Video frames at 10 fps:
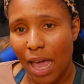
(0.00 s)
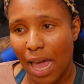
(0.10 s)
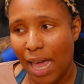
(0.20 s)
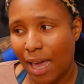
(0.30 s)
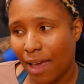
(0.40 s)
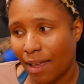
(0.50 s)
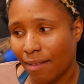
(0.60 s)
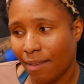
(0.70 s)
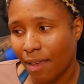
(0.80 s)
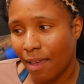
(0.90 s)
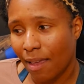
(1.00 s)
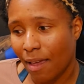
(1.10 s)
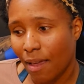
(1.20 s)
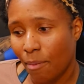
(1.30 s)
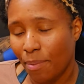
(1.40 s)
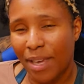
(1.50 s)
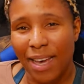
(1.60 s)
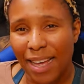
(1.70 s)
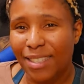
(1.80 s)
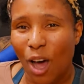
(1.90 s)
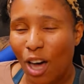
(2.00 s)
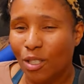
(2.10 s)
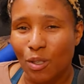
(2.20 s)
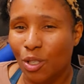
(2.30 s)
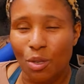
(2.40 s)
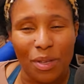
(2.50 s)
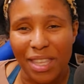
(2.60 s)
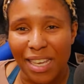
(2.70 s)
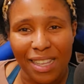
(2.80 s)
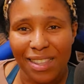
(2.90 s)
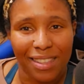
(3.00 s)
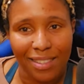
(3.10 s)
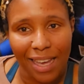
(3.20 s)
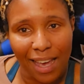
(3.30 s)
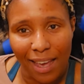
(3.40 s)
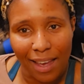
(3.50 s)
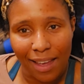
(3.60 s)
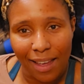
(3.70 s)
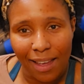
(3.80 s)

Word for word: And because also too, at the end of the day,